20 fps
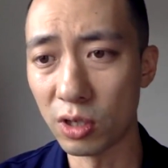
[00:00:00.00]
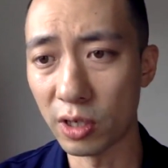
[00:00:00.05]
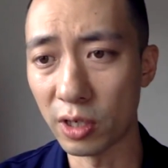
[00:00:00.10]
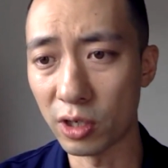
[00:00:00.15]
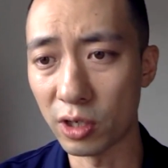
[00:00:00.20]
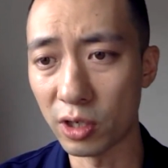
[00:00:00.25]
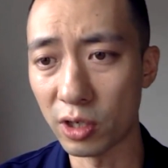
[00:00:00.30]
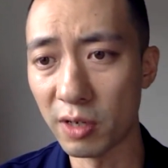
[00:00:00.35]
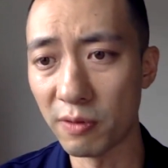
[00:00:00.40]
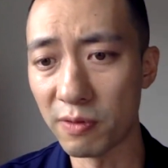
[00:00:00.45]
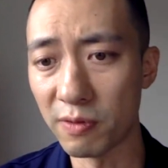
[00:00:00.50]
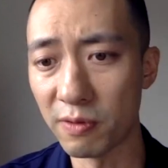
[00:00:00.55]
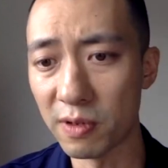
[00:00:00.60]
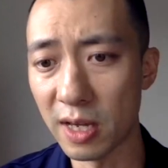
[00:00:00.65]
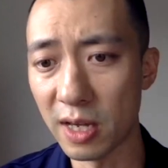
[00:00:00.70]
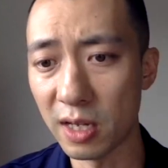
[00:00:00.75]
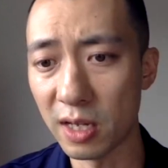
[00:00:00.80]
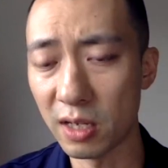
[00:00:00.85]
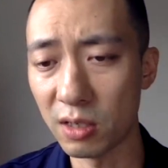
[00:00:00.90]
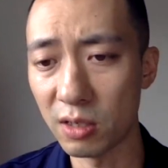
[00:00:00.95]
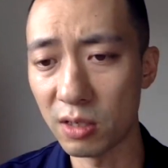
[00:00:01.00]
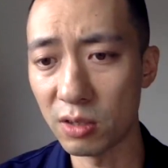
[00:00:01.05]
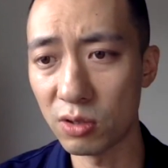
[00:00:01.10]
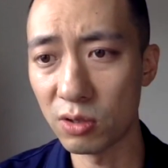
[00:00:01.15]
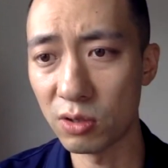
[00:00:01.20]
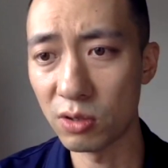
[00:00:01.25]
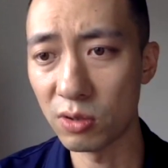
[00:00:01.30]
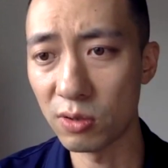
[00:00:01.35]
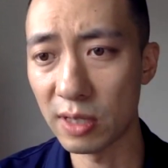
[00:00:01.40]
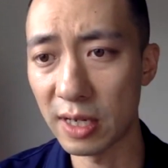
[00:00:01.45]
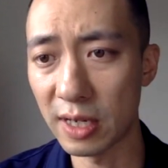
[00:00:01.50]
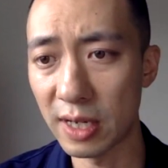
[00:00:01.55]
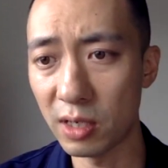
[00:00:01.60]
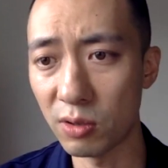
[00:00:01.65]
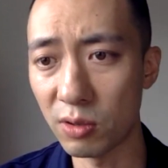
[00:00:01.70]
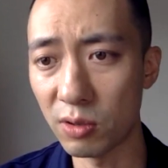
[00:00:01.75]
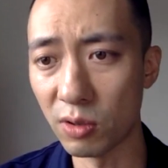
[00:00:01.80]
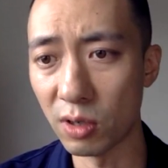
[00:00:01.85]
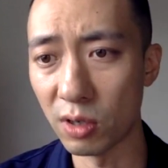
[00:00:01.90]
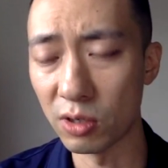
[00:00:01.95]
train a VA to do
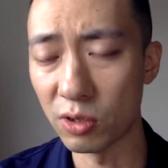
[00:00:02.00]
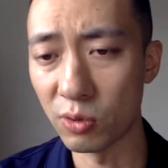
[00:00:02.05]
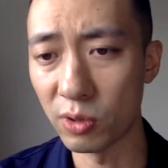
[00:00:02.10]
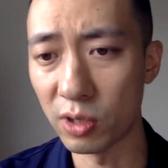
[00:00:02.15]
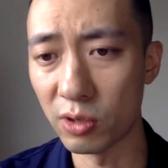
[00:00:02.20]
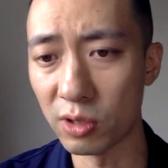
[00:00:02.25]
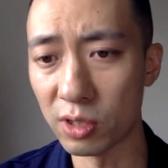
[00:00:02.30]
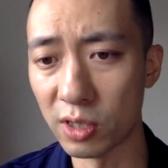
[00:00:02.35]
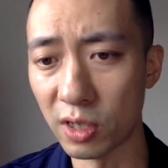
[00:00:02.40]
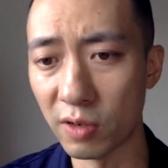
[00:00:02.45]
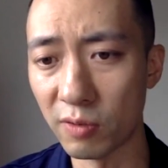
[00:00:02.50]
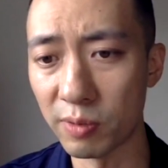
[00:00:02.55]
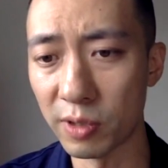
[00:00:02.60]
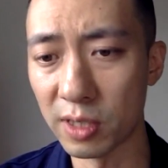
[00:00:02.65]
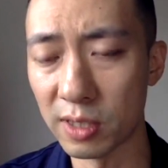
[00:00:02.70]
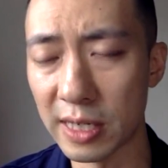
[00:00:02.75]
that or do it yourself.